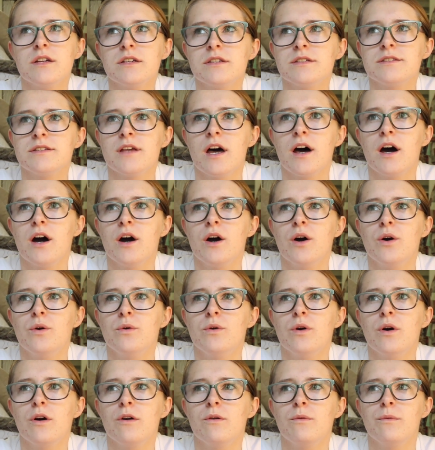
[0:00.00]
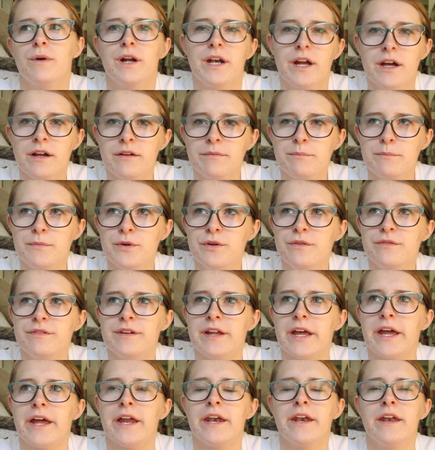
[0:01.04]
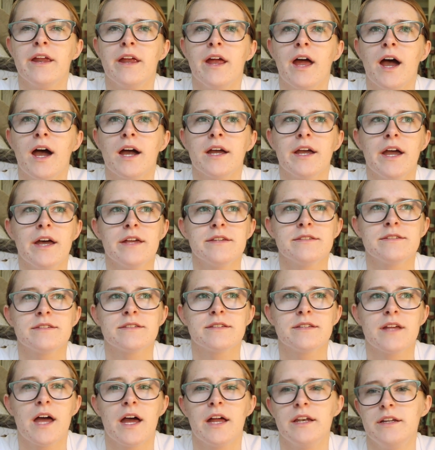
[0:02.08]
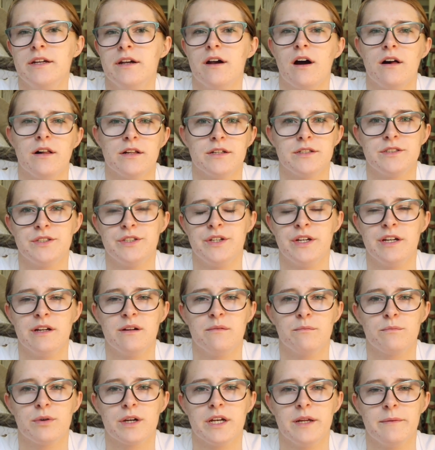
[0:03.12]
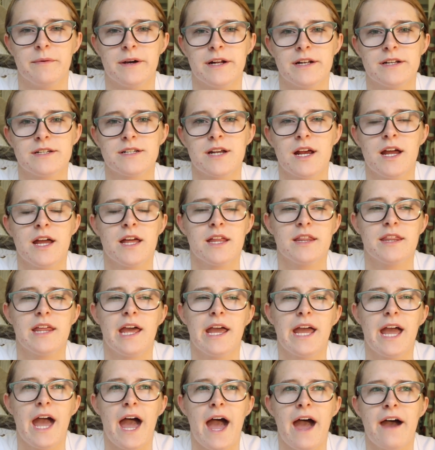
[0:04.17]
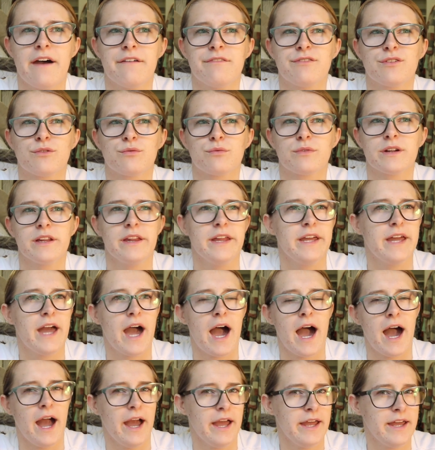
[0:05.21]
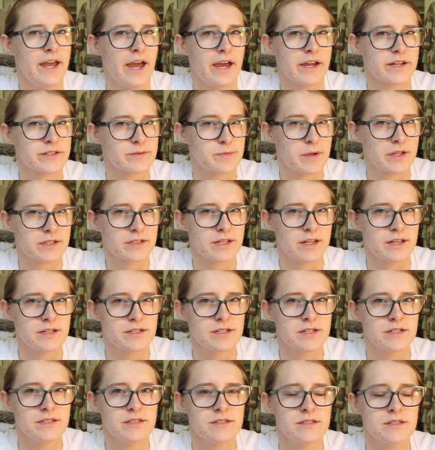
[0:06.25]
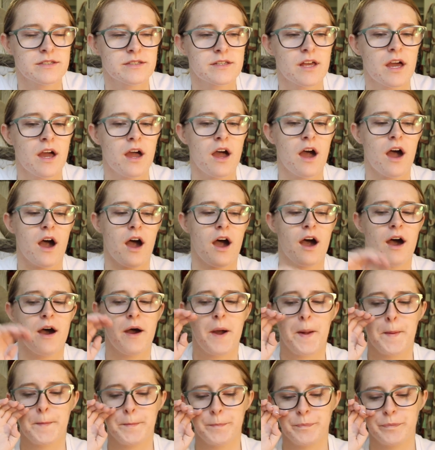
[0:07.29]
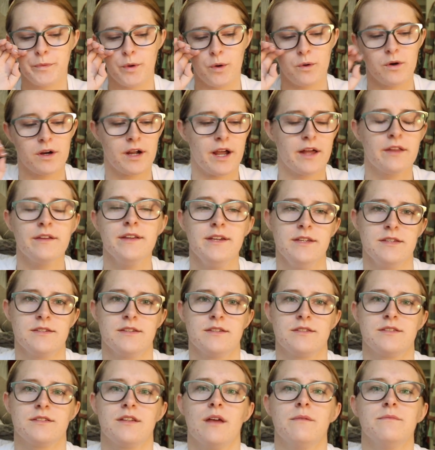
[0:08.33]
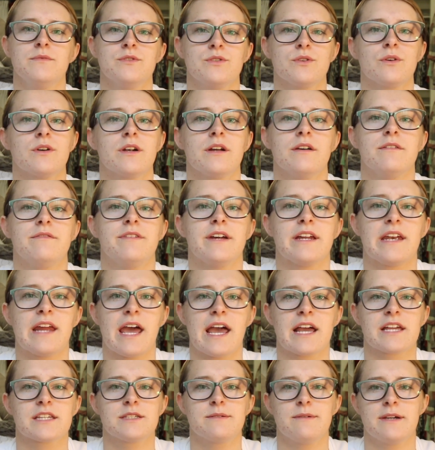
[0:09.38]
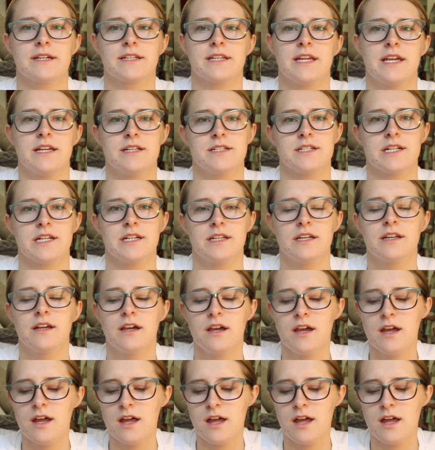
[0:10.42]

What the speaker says: So when I moved in, I guess any college student pretty much, they have really high expectations, or at least some sort of an expectation.